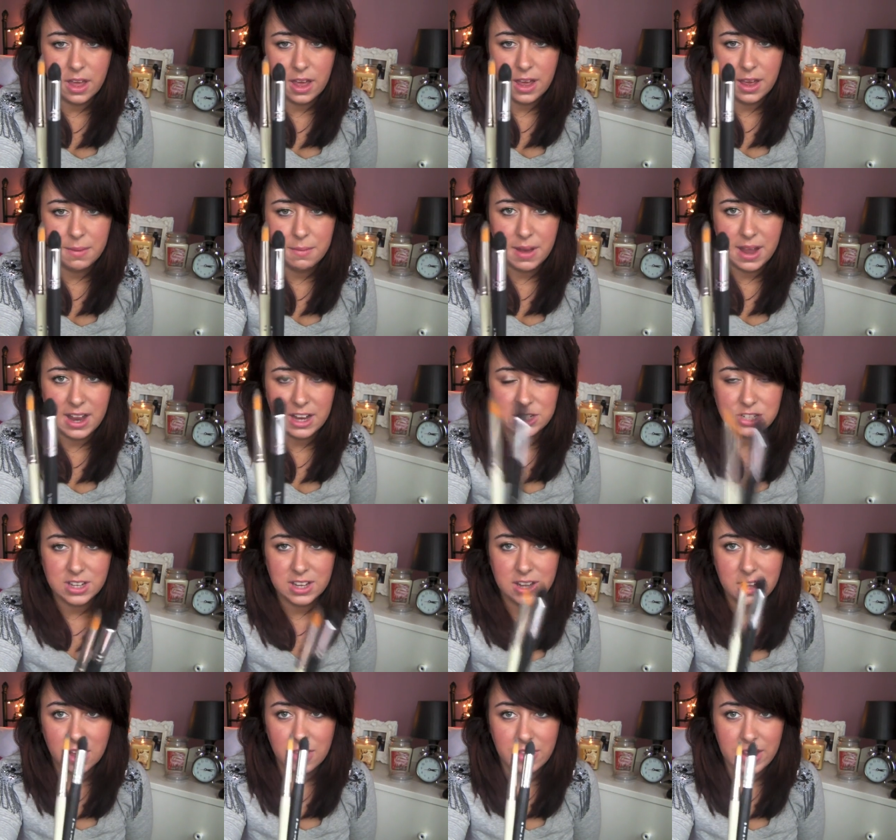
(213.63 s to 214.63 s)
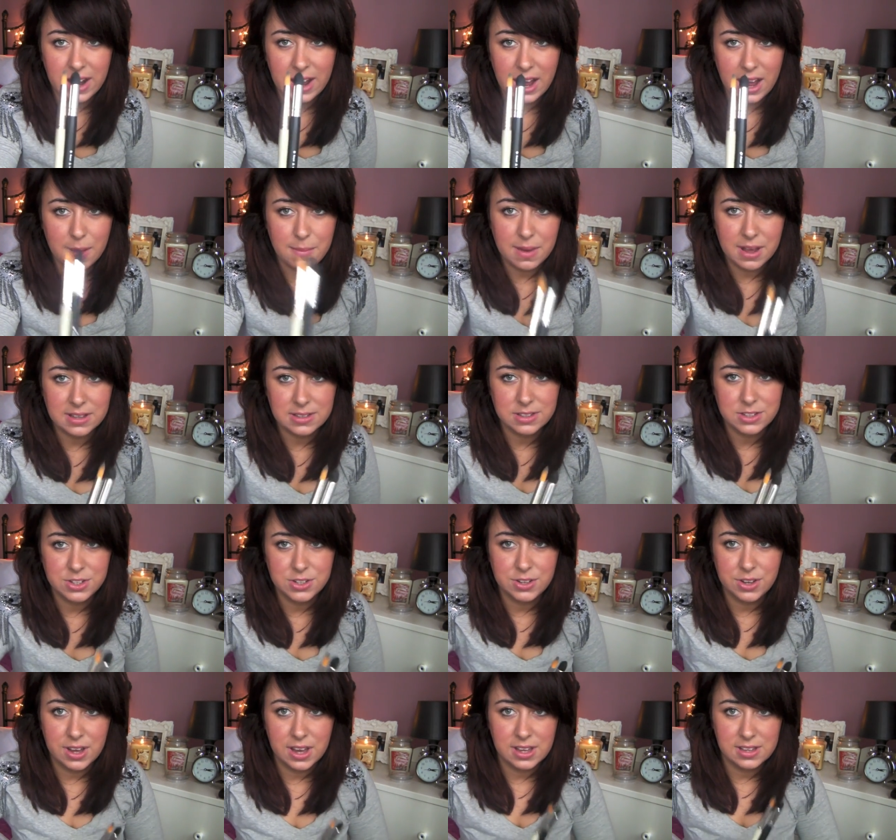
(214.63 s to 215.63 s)
I actually got that at IMATS
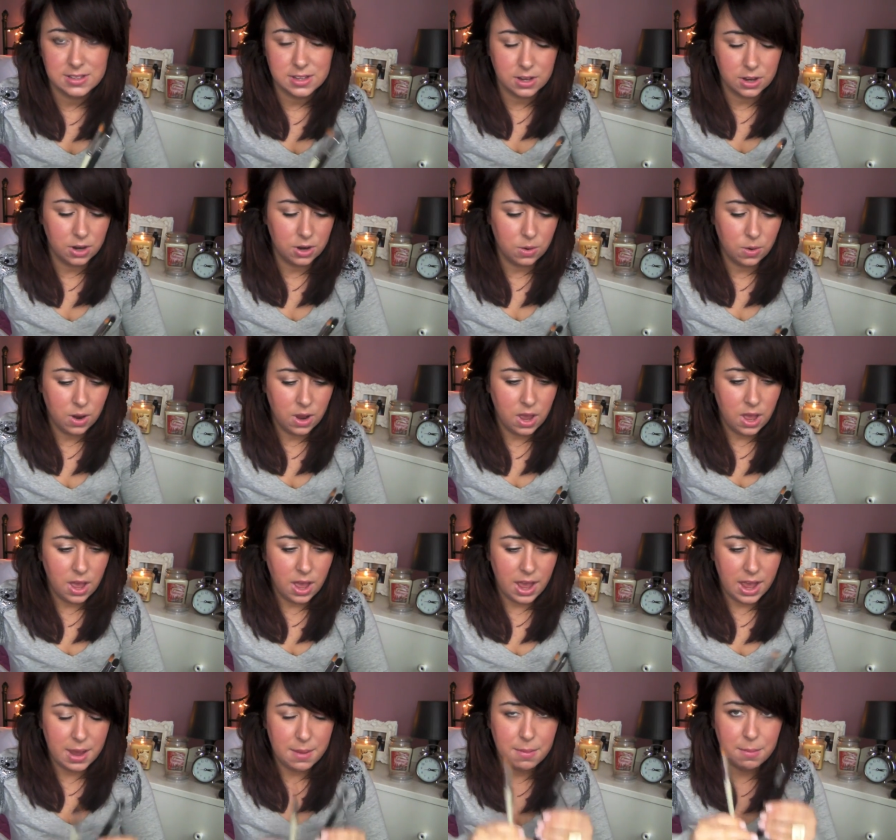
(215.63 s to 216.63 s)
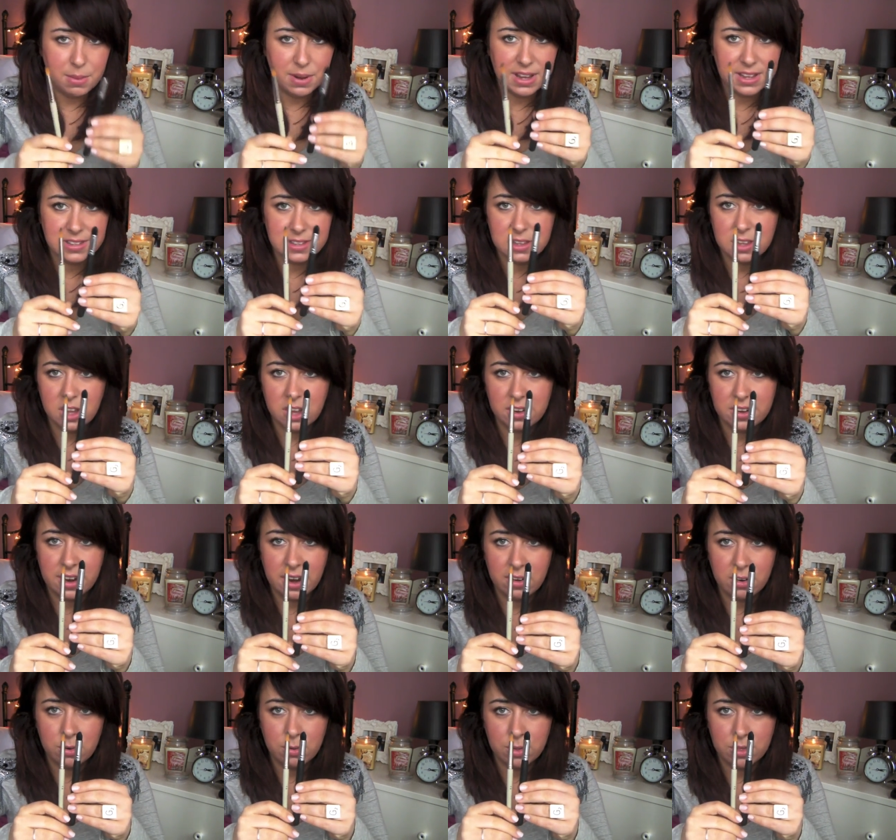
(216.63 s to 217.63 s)
2 years ago, but it's a lot
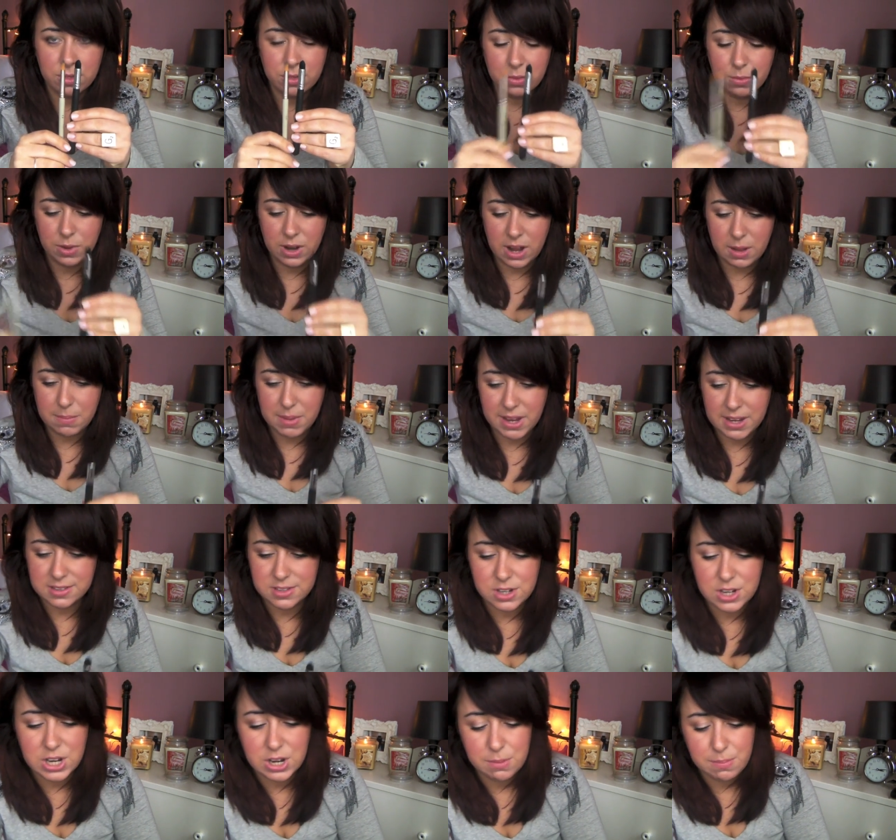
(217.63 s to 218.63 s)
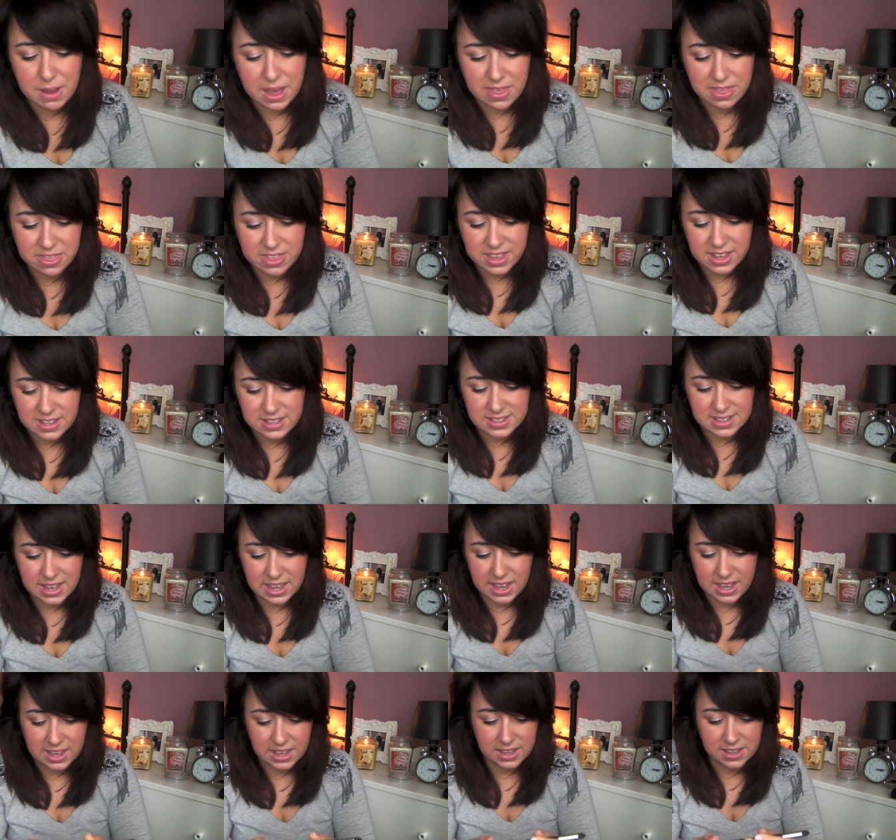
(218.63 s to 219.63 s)
narrower than the one I picked up, and this
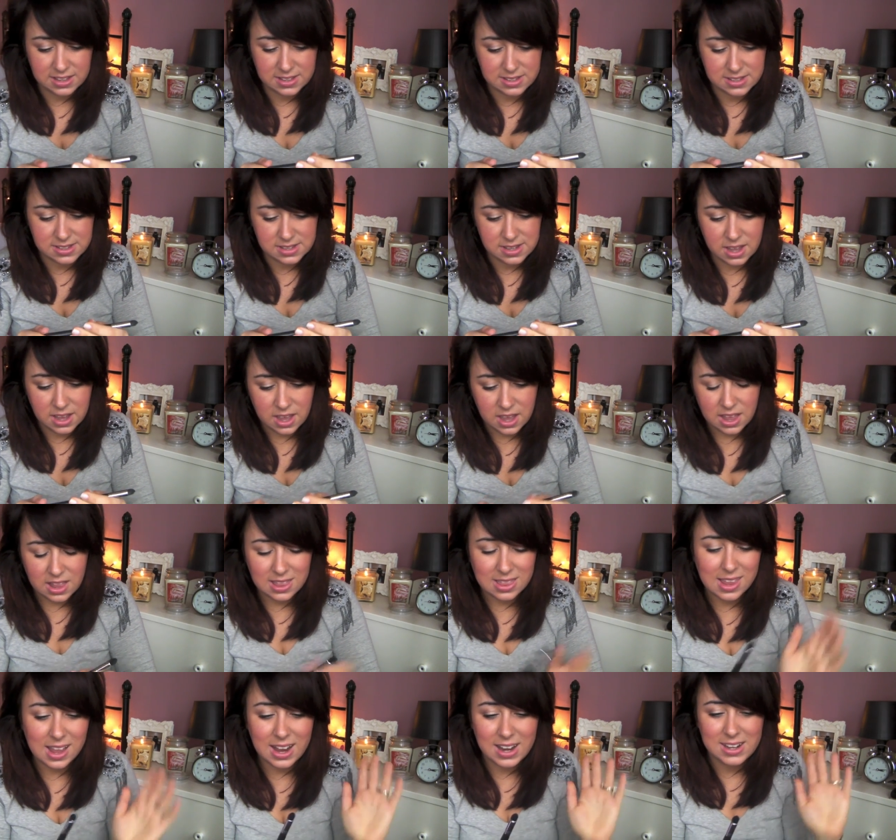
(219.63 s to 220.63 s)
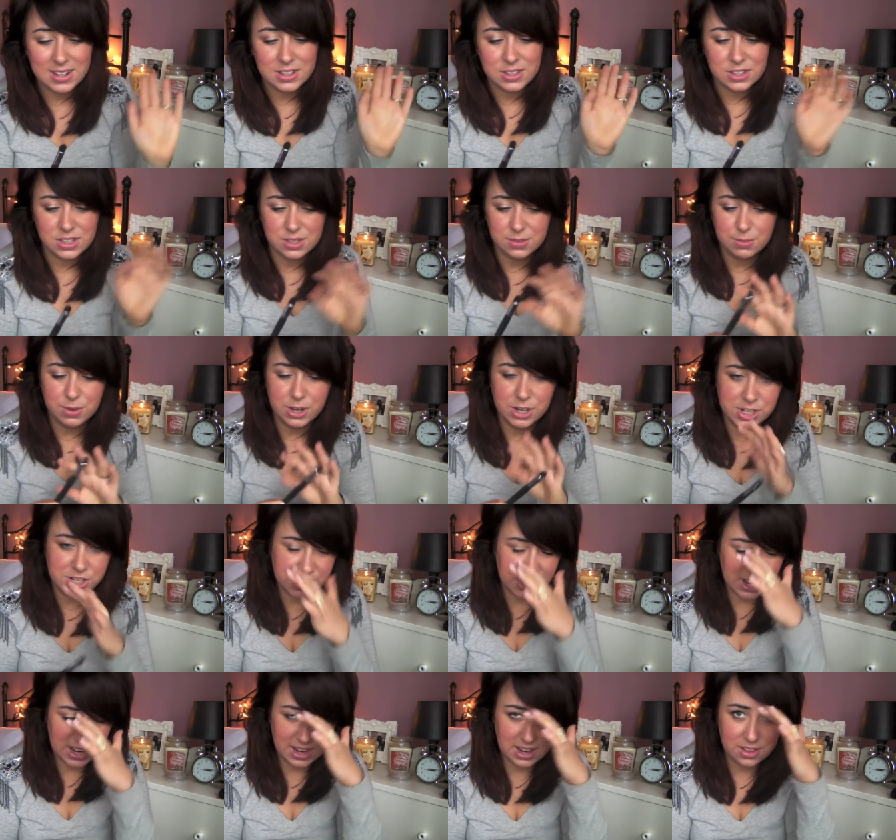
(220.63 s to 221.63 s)
is Line and
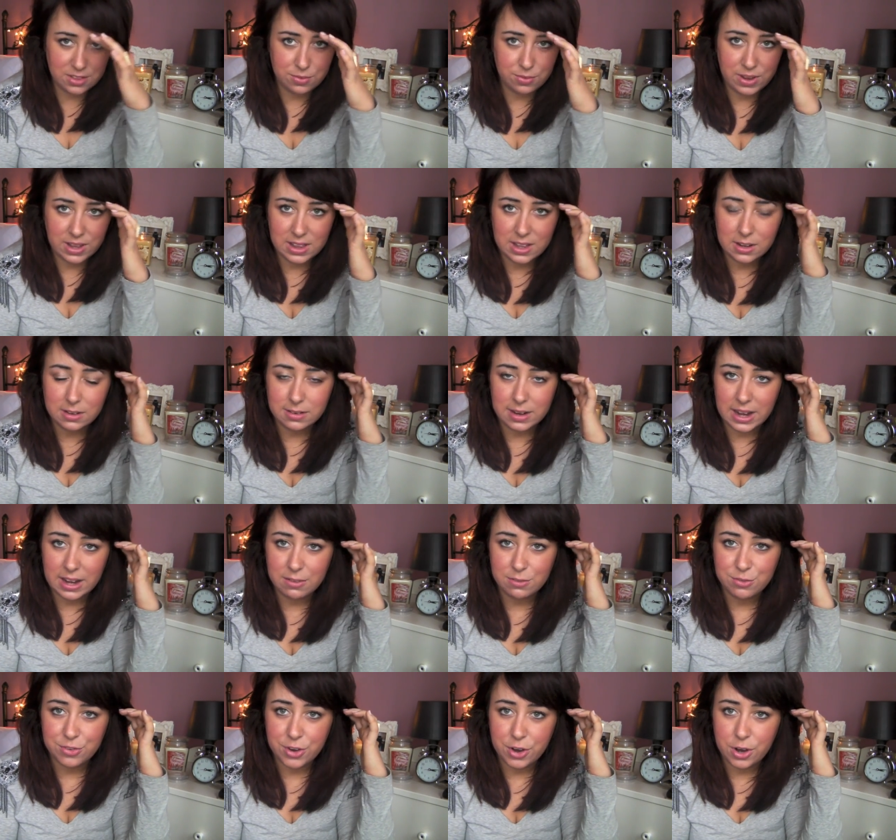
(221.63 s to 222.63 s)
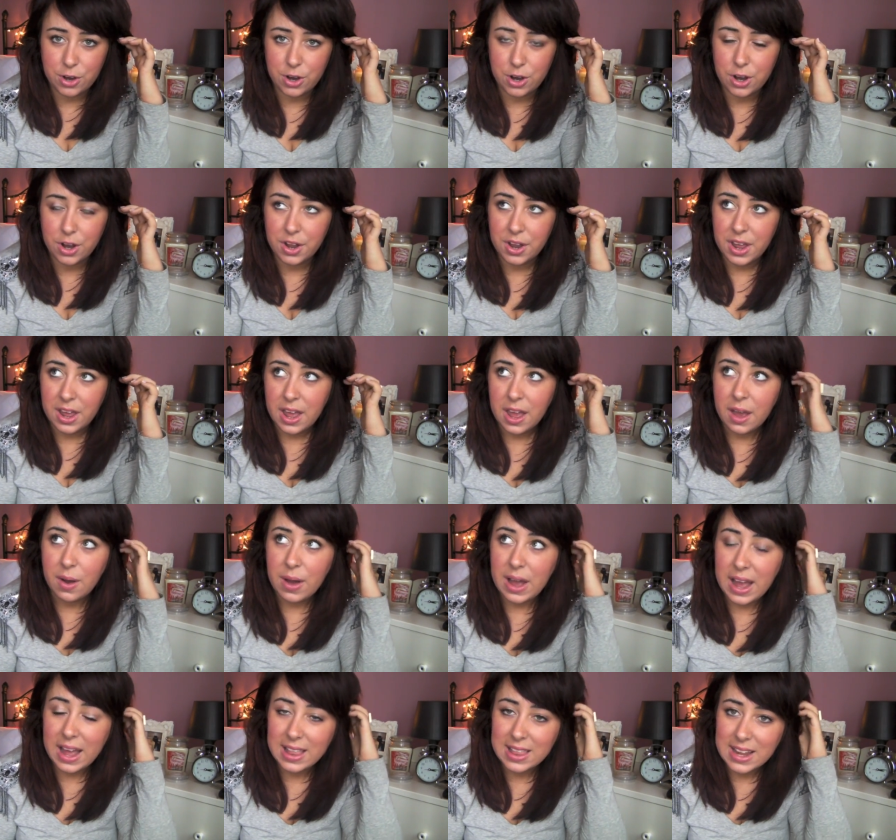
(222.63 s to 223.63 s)
Smudge, and it's really great for,
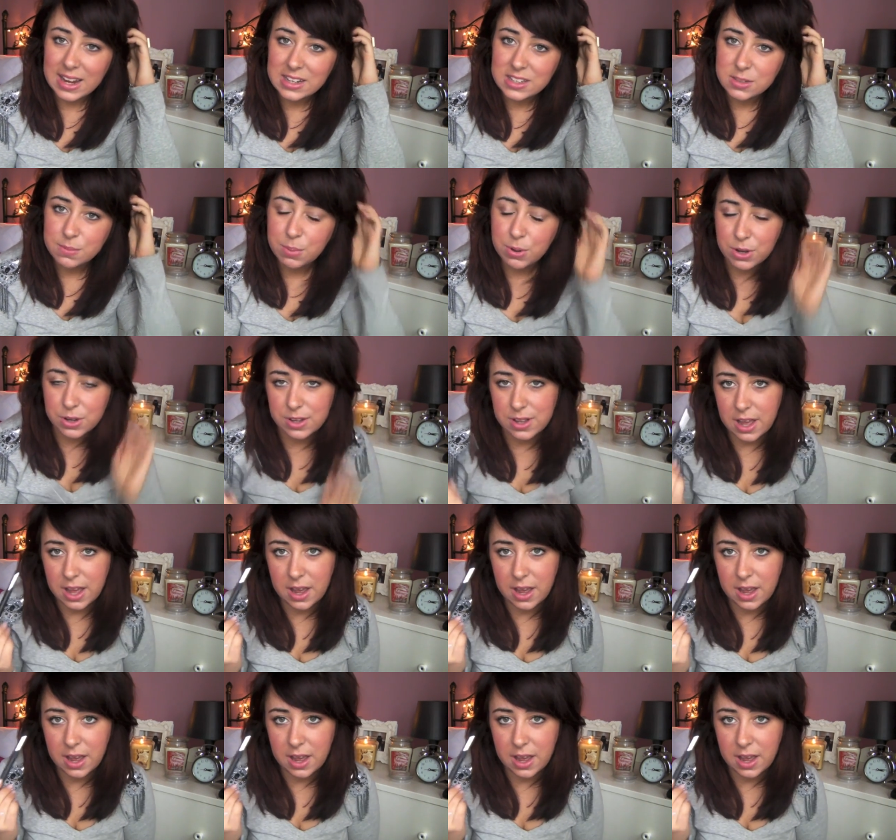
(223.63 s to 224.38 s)
I like to put